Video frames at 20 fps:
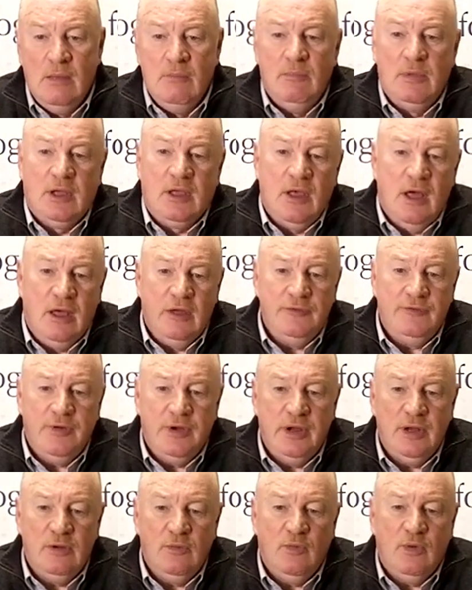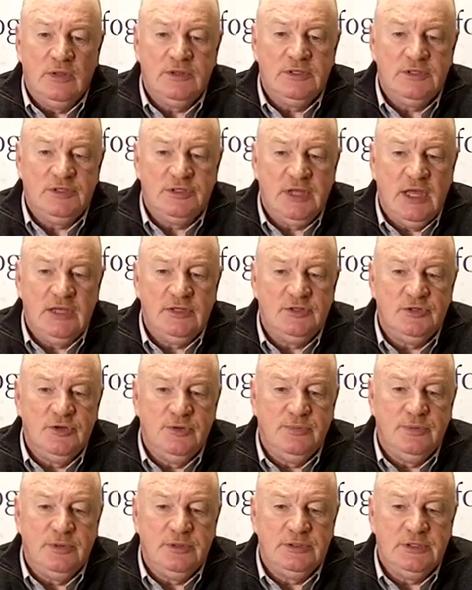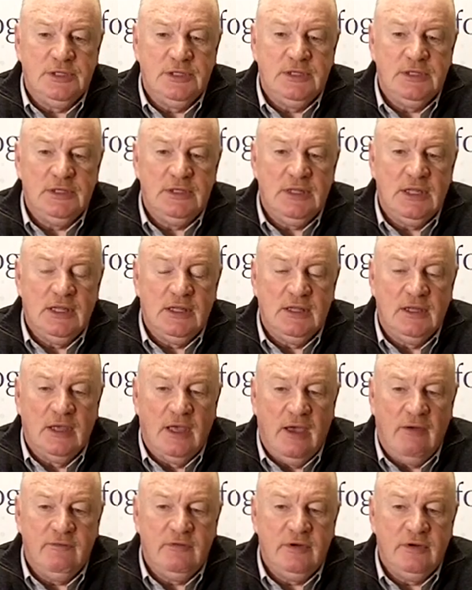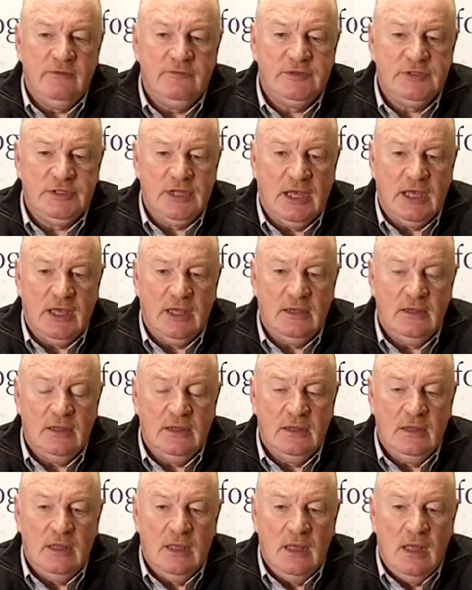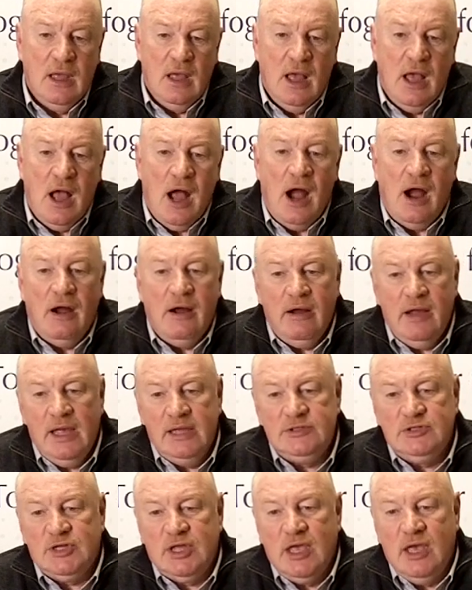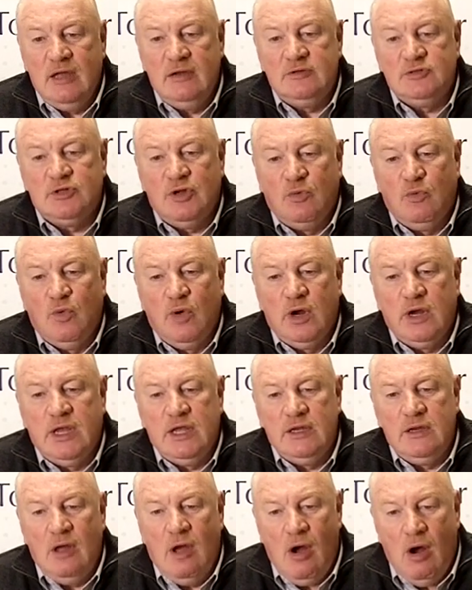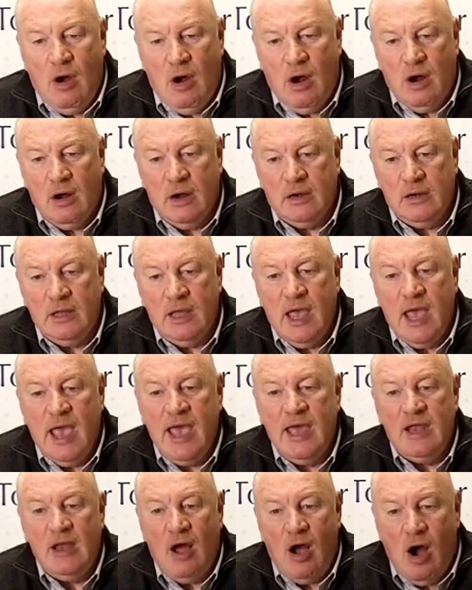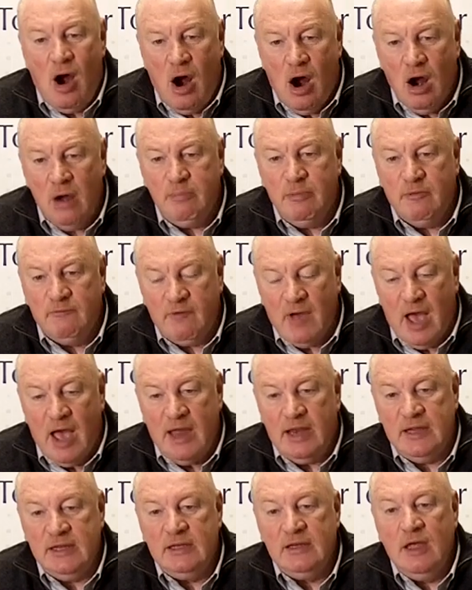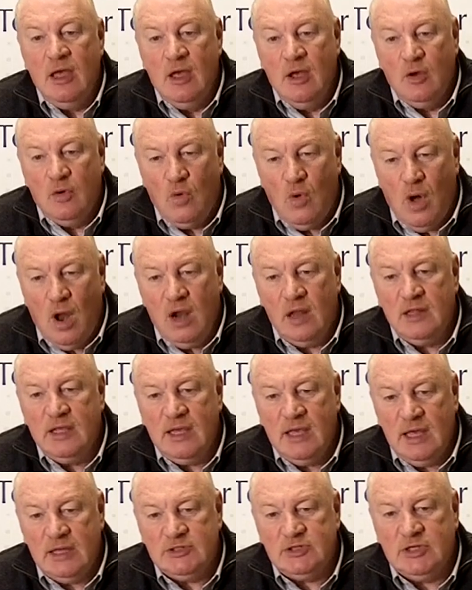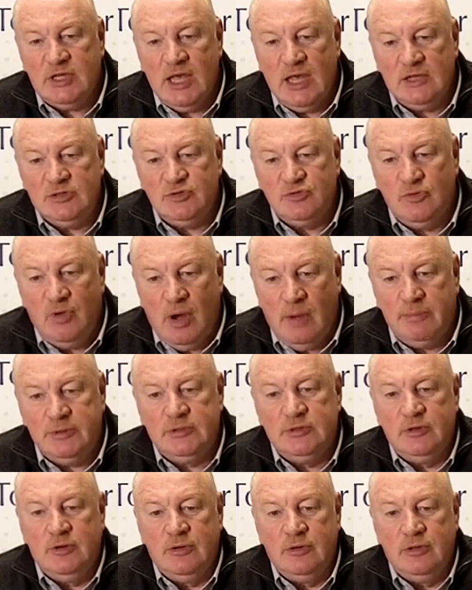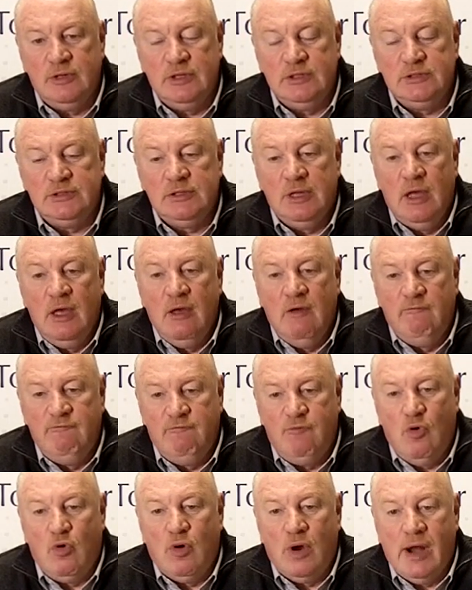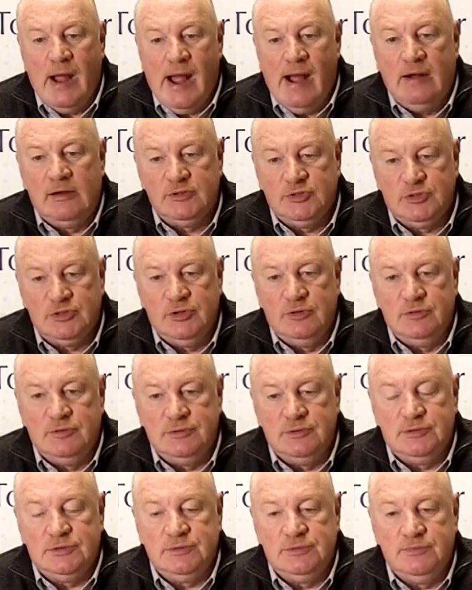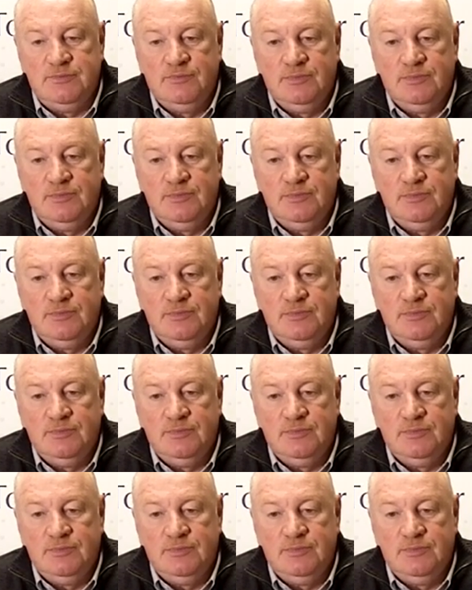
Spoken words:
but contrary to what the state superintendent and the governor have said, our educators are working hard and are providing quality educational opportunities for our students.